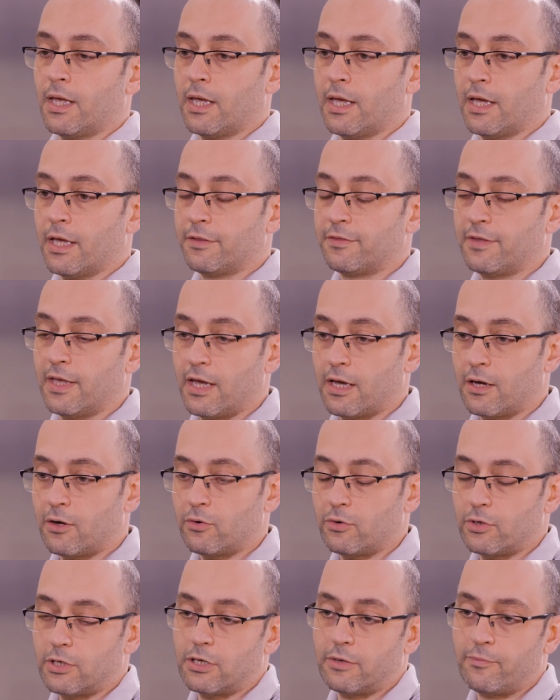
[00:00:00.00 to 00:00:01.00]
And there
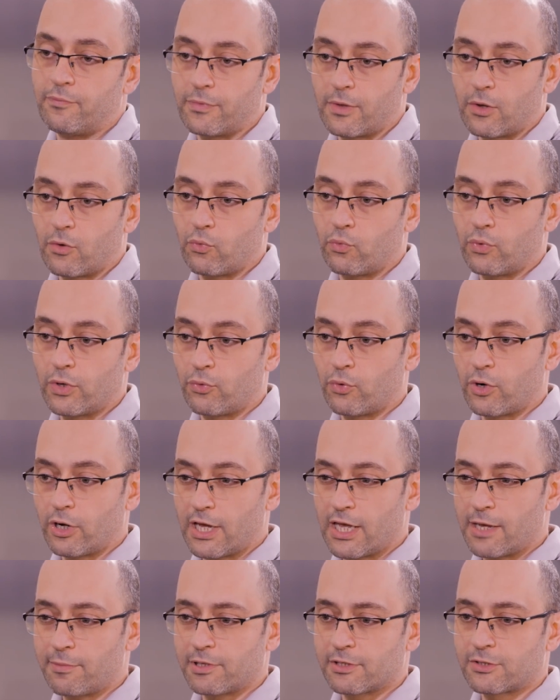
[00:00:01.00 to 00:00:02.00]
we were
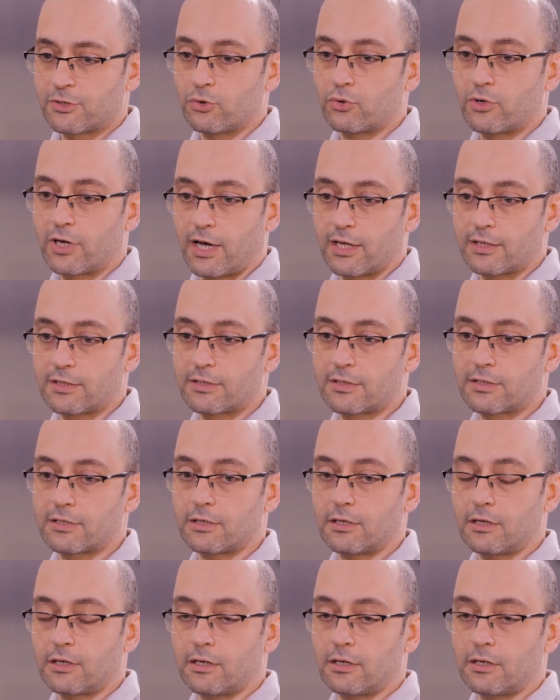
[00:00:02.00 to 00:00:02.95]
able to cut